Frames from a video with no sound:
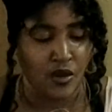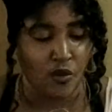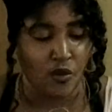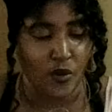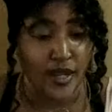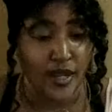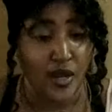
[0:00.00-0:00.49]

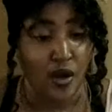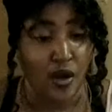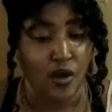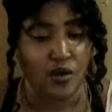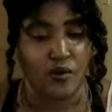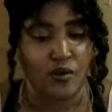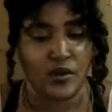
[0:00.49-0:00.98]
we all
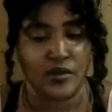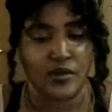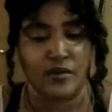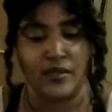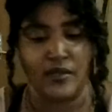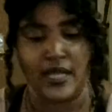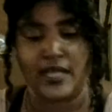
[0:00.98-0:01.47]
going
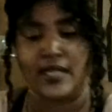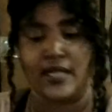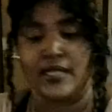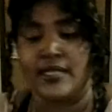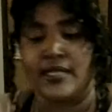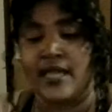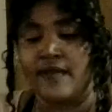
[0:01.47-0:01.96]
through like a
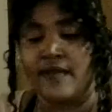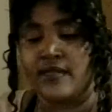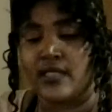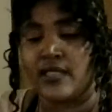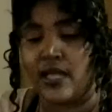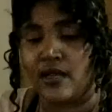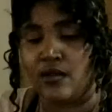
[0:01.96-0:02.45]
death
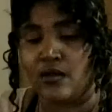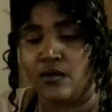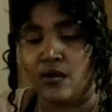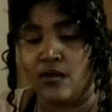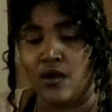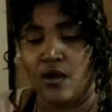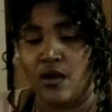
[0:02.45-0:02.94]
cycle,
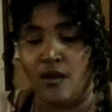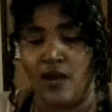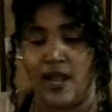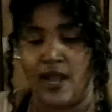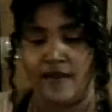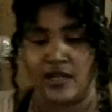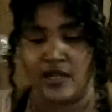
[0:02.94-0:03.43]
or
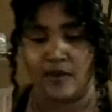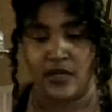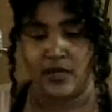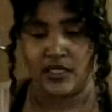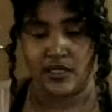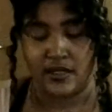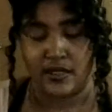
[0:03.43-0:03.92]
having to
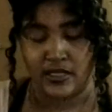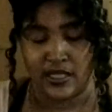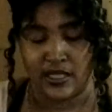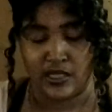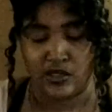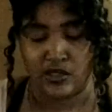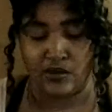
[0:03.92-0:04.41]
put certain
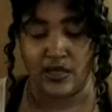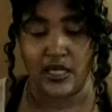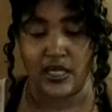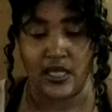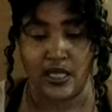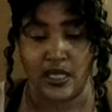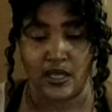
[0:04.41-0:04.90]
things to an
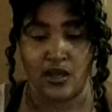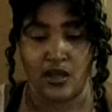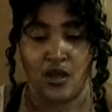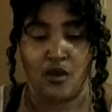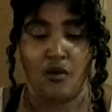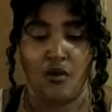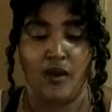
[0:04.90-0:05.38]
end,
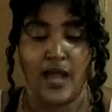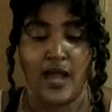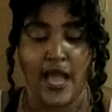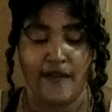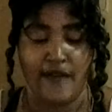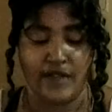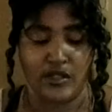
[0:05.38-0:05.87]
or
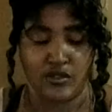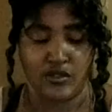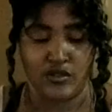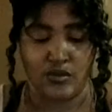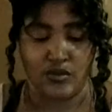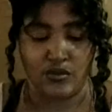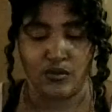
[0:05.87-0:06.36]
having
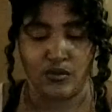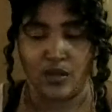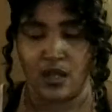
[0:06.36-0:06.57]
to